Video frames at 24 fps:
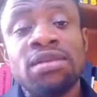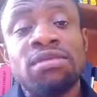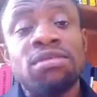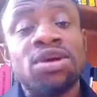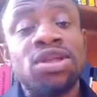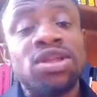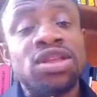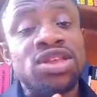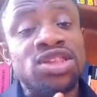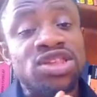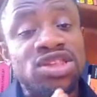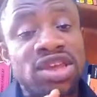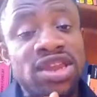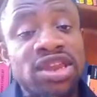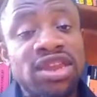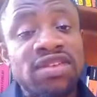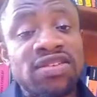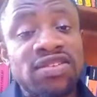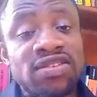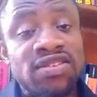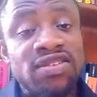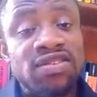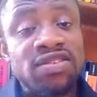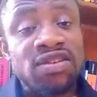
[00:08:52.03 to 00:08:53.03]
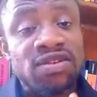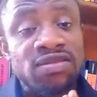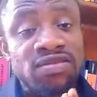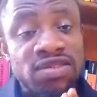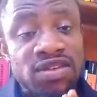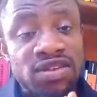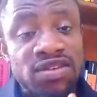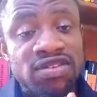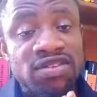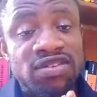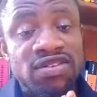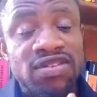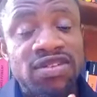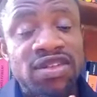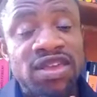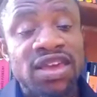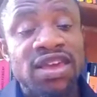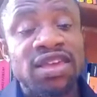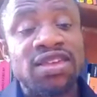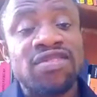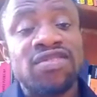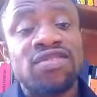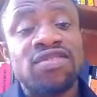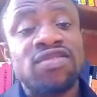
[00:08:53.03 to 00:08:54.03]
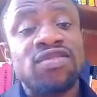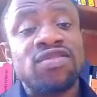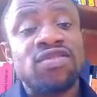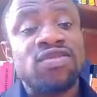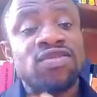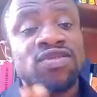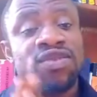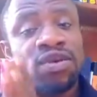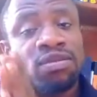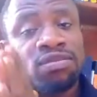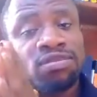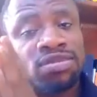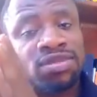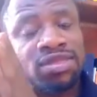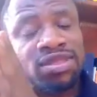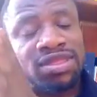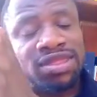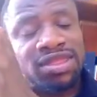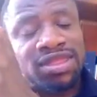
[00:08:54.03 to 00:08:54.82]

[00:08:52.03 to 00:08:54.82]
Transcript: But the genesis of this is from